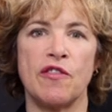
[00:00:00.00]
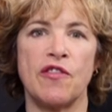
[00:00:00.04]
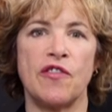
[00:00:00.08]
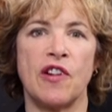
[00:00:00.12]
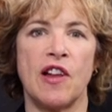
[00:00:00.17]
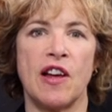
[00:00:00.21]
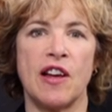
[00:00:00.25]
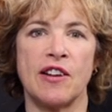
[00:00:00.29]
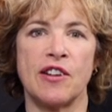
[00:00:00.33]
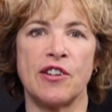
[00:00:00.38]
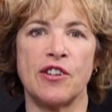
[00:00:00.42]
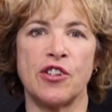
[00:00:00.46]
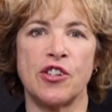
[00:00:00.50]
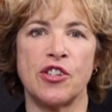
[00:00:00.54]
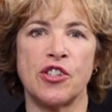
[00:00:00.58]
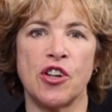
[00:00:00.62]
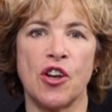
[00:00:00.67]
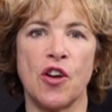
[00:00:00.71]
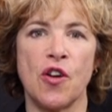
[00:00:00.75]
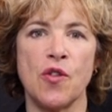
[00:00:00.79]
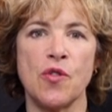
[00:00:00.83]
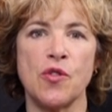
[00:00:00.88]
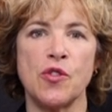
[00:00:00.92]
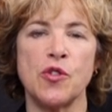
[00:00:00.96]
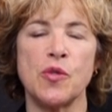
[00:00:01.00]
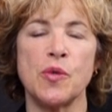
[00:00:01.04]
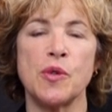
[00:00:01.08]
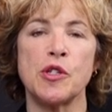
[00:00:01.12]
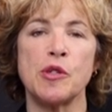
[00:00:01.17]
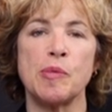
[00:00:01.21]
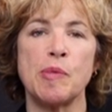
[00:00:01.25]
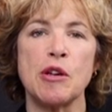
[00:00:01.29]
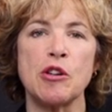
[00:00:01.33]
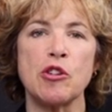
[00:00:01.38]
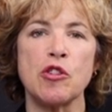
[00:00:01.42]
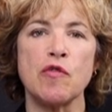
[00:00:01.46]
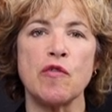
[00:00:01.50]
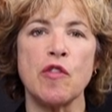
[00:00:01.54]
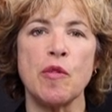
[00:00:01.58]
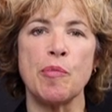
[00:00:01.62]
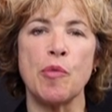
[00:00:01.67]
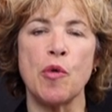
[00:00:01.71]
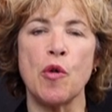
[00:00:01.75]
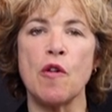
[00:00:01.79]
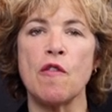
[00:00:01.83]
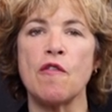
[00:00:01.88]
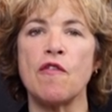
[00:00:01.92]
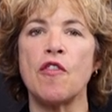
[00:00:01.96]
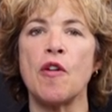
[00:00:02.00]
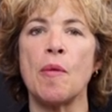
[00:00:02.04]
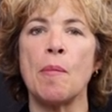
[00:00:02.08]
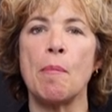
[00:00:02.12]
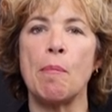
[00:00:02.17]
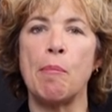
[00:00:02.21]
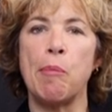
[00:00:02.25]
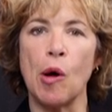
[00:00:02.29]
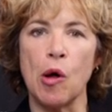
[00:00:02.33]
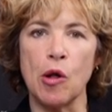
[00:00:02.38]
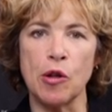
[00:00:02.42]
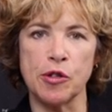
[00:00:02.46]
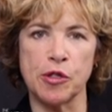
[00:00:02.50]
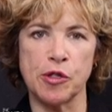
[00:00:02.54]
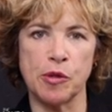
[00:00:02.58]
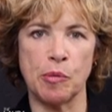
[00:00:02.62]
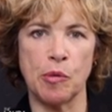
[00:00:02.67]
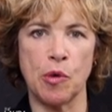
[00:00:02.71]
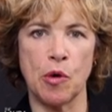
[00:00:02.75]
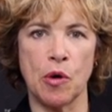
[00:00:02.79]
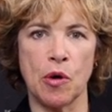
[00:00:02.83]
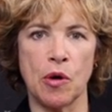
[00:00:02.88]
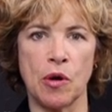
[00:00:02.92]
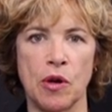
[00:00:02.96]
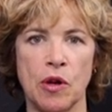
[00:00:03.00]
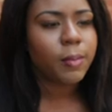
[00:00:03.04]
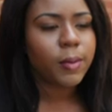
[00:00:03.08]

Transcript: Flanders show to a special report from Baltimore.